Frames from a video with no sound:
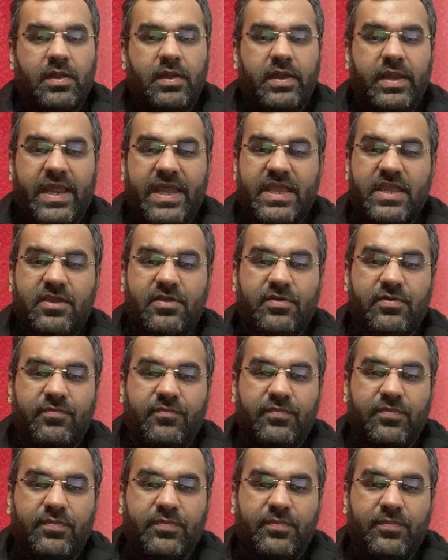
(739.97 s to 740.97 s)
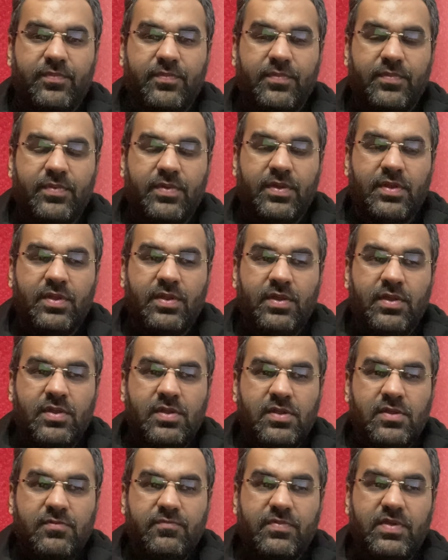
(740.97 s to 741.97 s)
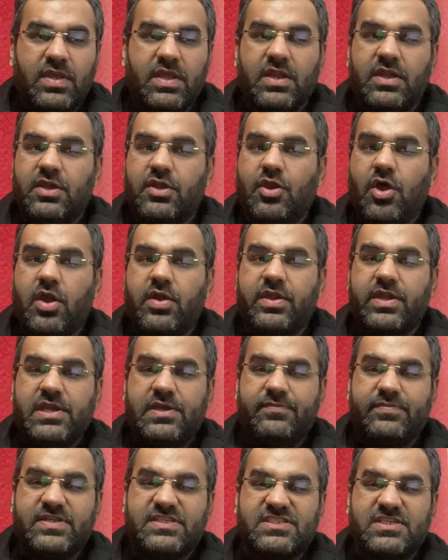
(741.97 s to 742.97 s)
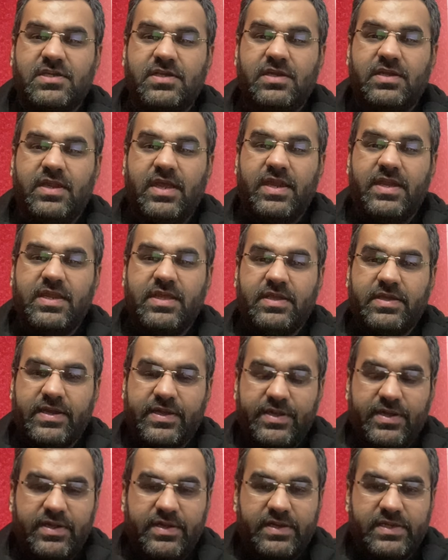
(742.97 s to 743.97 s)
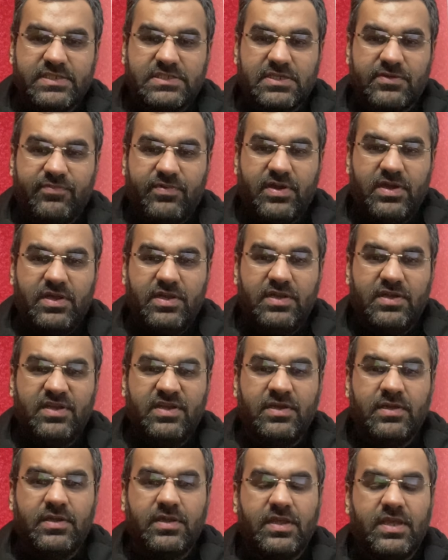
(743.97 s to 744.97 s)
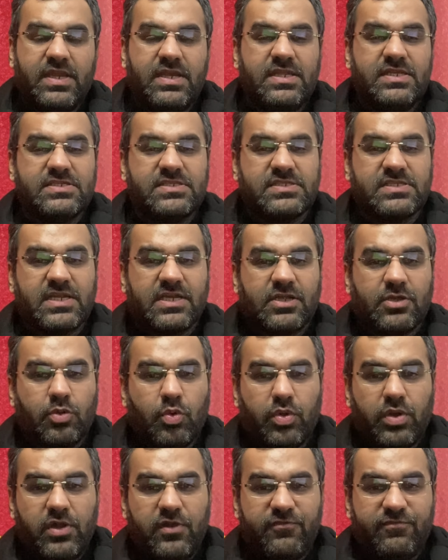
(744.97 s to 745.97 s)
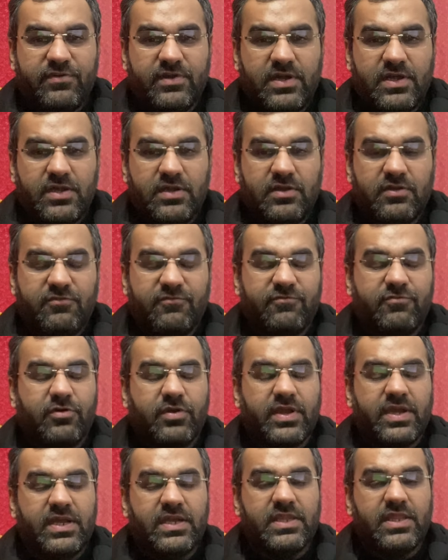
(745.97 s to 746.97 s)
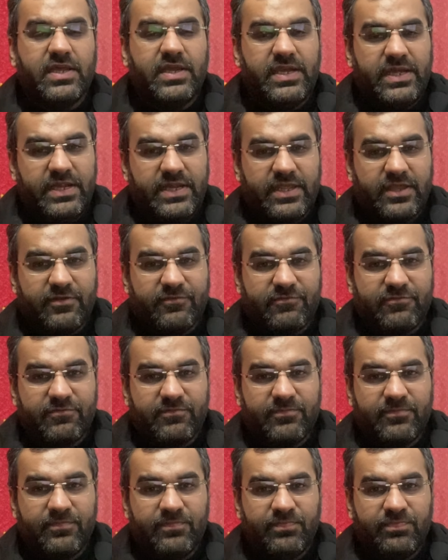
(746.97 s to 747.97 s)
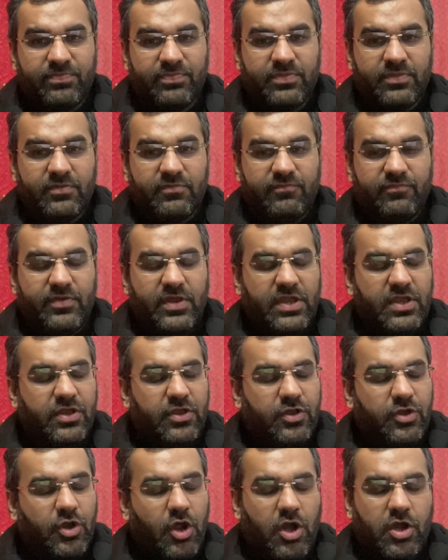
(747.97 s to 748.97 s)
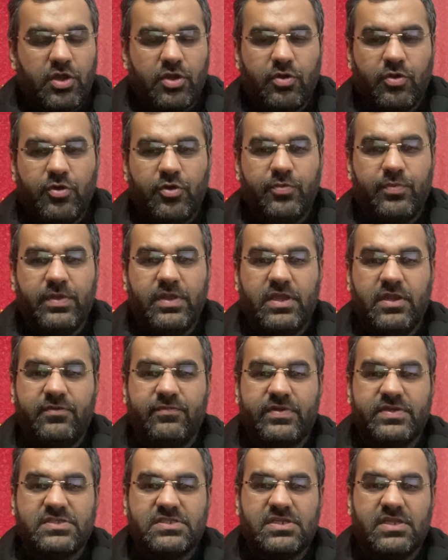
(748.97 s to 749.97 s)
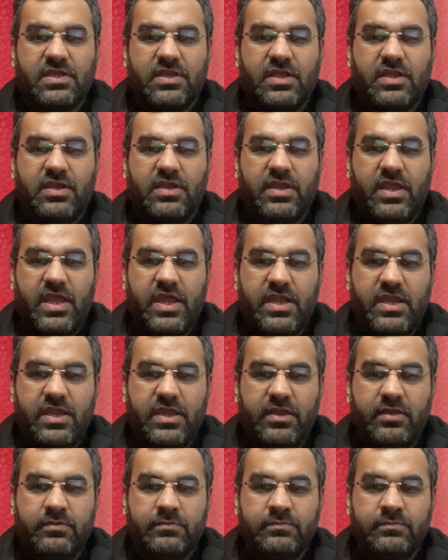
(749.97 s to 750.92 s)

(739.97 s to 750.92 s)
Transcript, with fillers: Like we not invested in any credit risk fund any sectoral fund forget the etf we not going to be investing in any